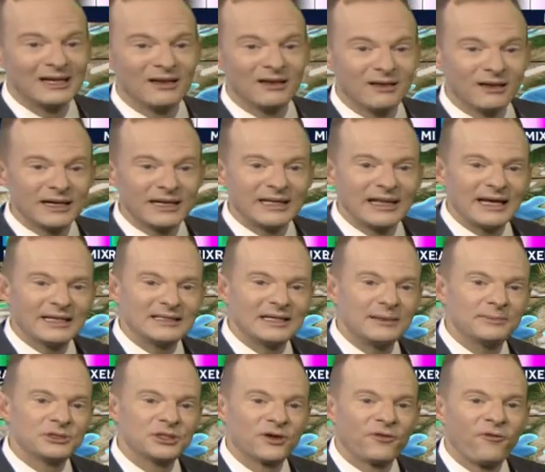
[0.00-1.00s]
Look at that
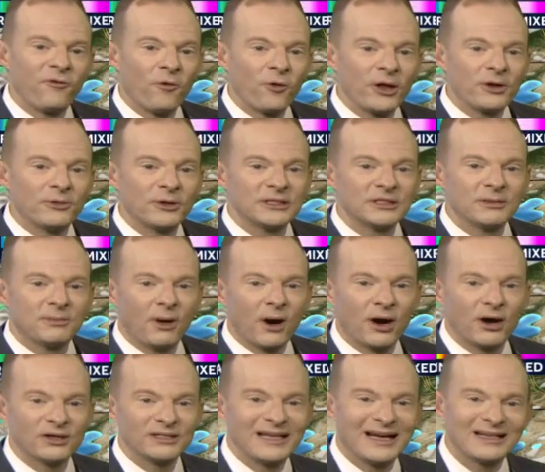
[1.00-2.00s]
temperature, 41
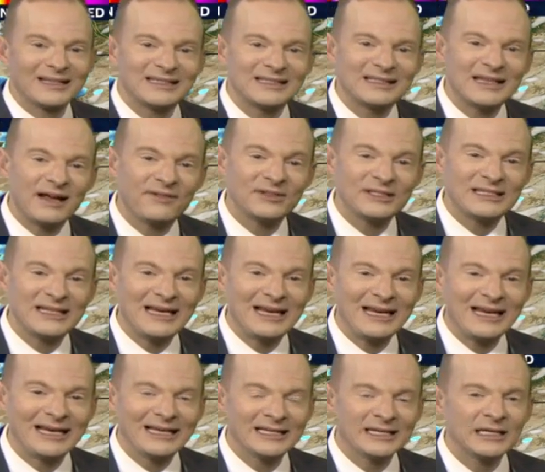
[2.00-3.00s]
tomorrow down to
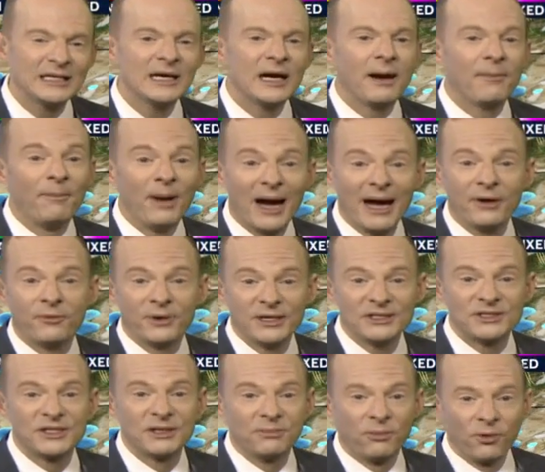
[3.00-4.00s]
17 by
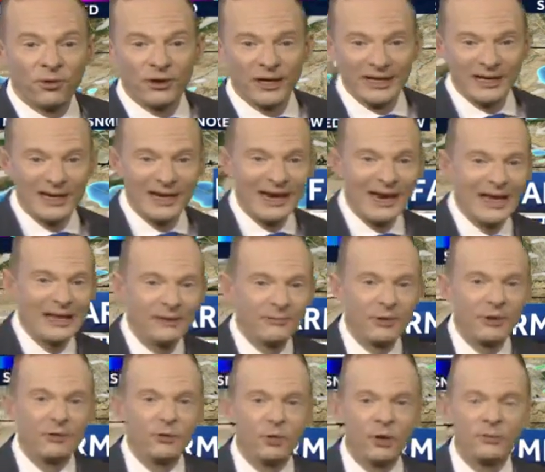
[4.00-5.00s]
Wednesday morning, and then
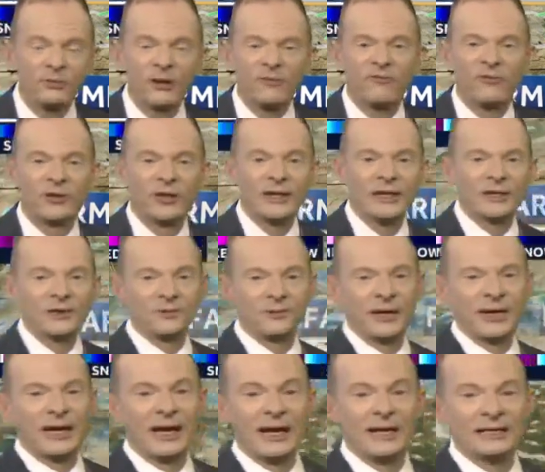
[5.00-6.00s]
we warm up for the end of the
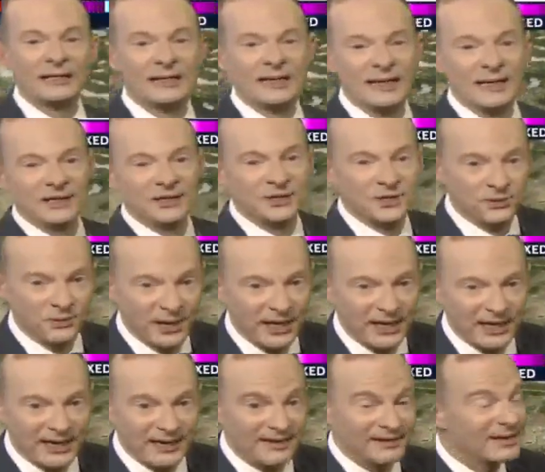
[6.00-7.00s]
week into the Easter
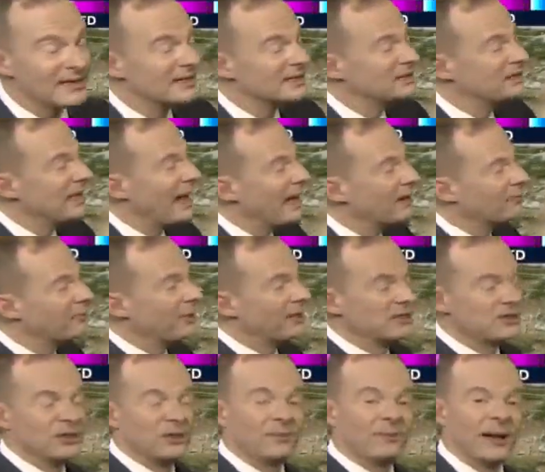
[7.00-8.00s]
weekend.
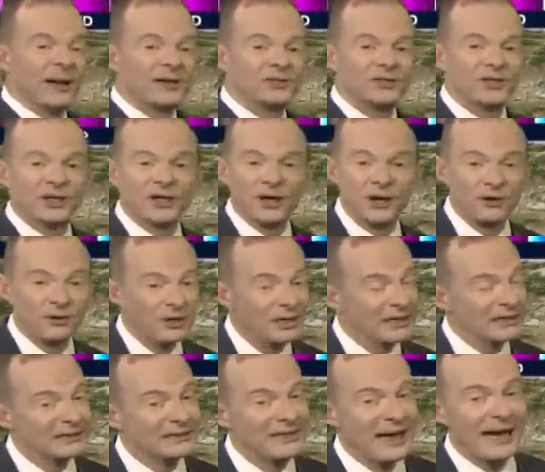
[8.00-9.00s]
Southwest New Mexico,
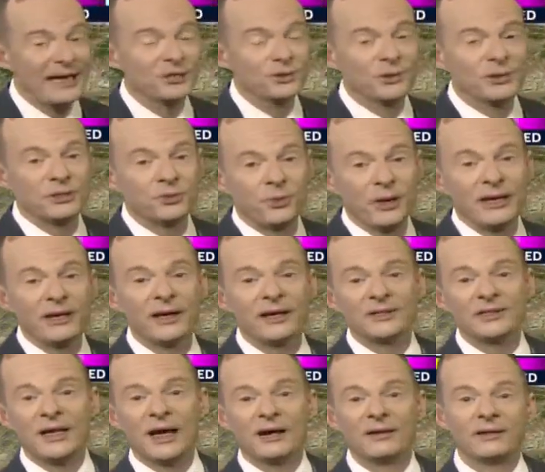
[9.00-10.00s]
dangerous wind
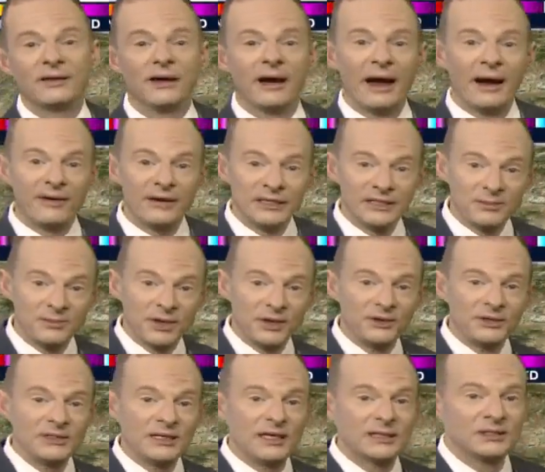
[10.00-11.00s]
gusts out there, areas of
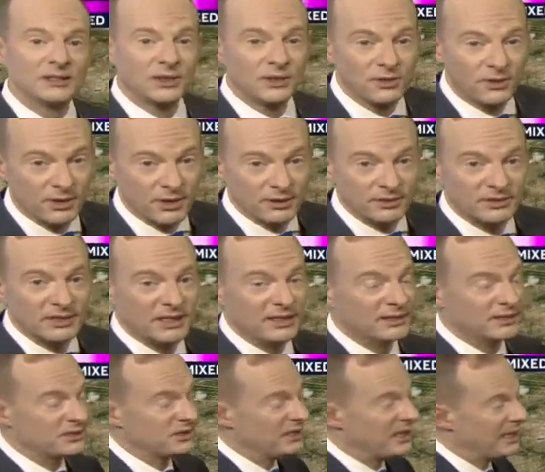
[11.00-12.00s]
blowing dust, Socorro, T
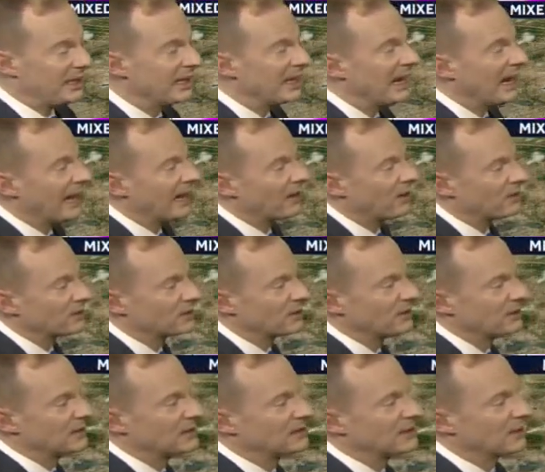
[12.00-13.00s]
or C, and also also
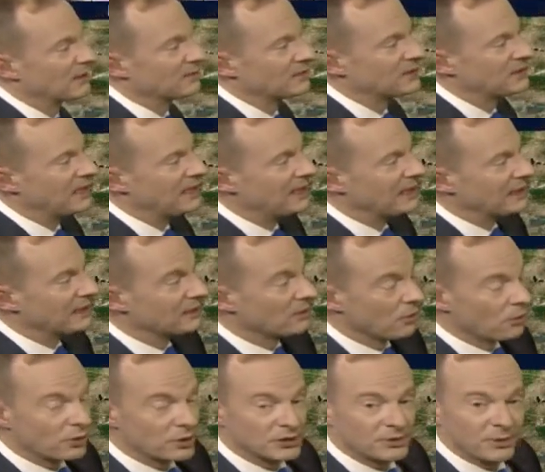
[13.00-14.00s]
into Silver City,
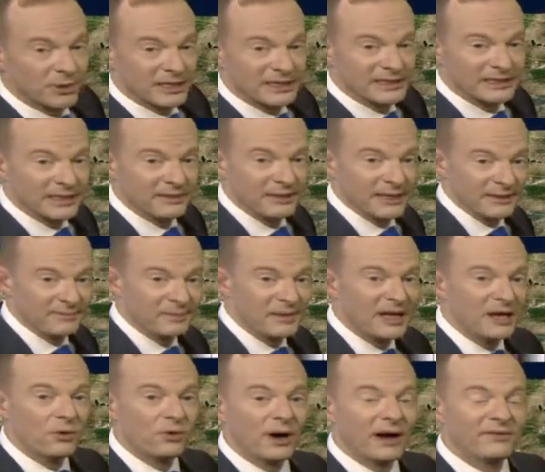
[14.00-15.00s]
Lordsburg, and Deming.
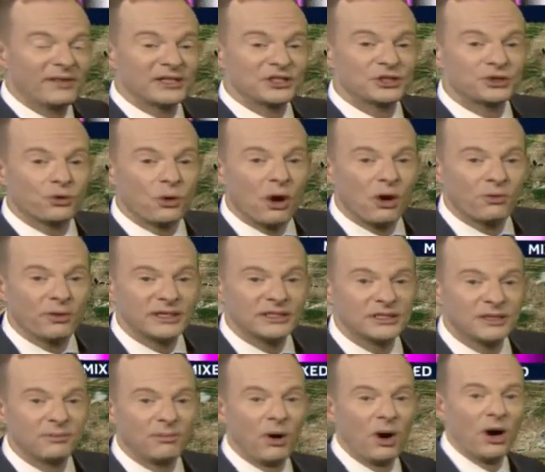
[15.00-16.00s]
We'll have that strong wind
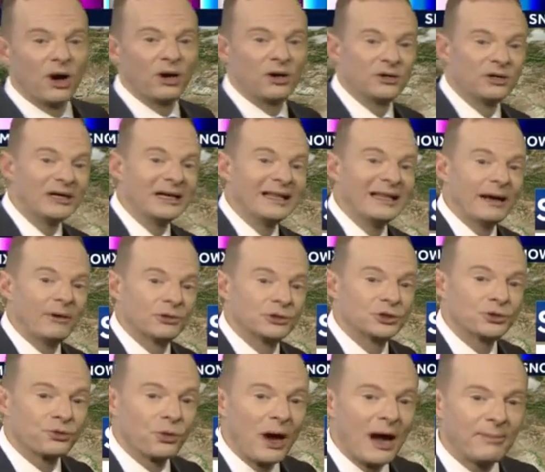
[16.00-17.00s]
tomorrow that will
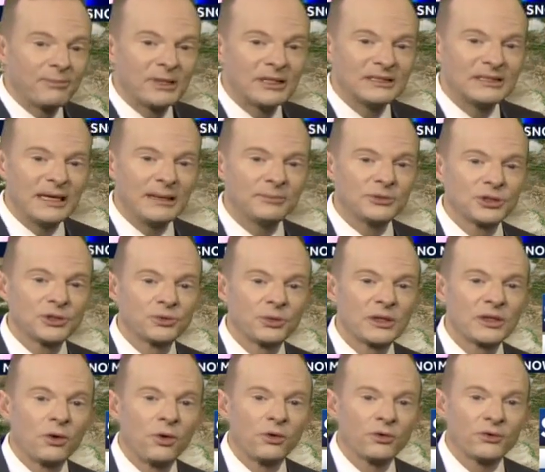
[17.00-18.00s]
drop the temperatures
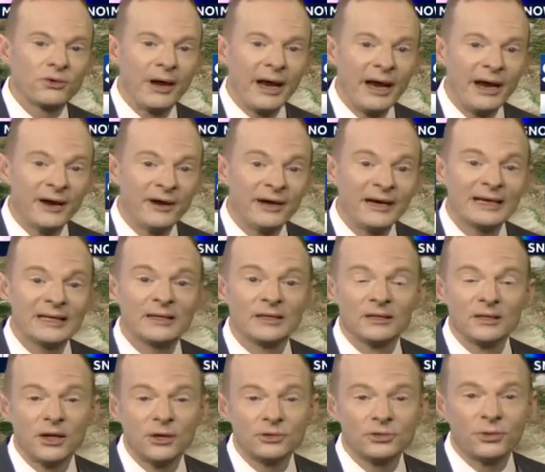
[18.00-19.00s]
with colder air into the
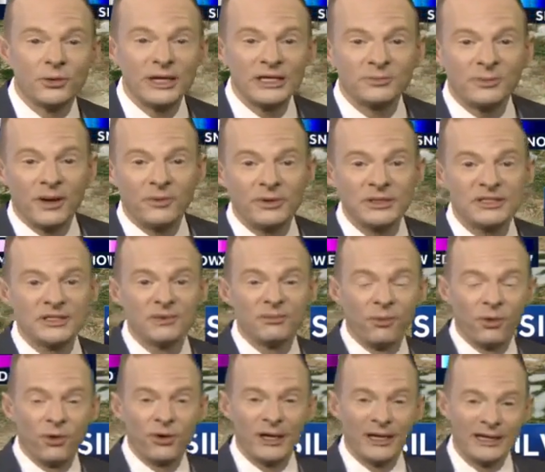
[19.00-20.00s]
low 20s by Wednesday
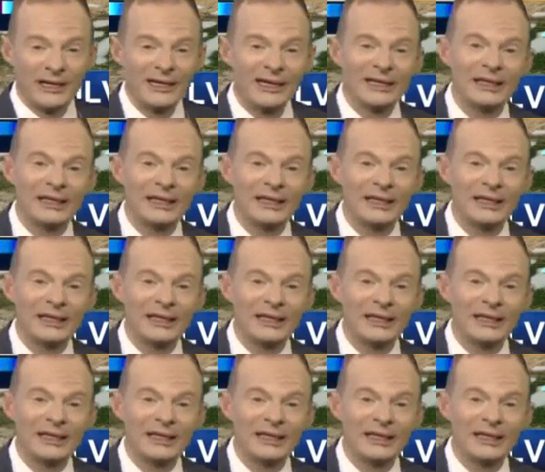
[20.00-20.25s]
morning.